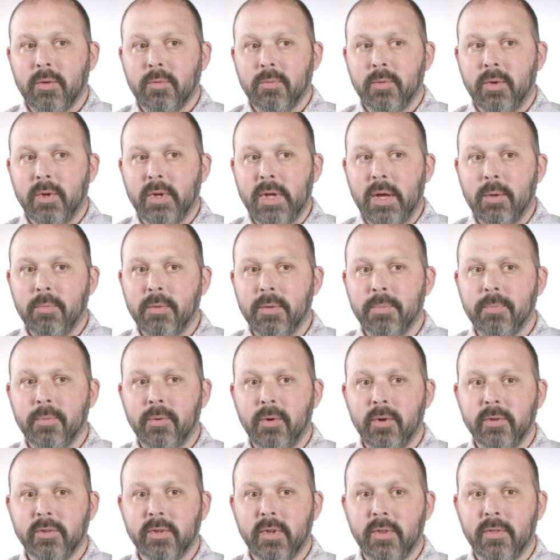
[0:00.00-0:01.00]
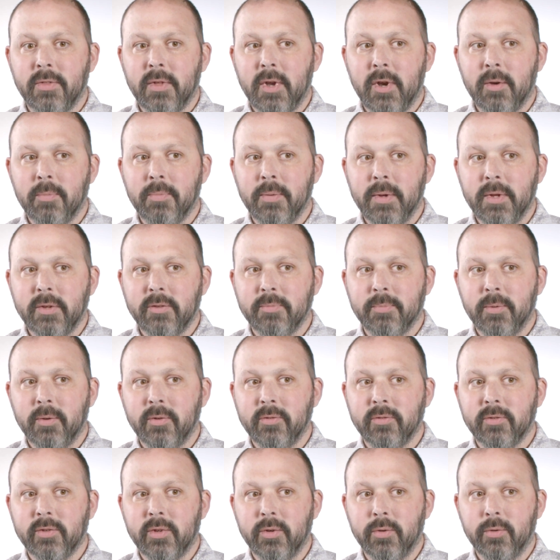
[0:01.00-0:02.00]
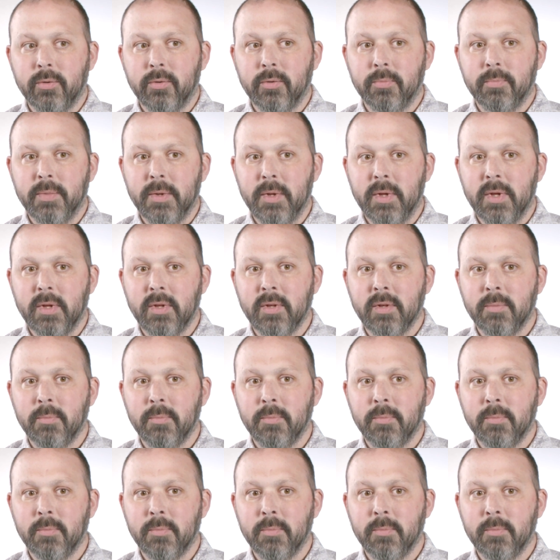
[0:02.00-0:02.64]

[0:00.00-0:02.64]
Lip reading: But again, with proton therapy, it's supposed to be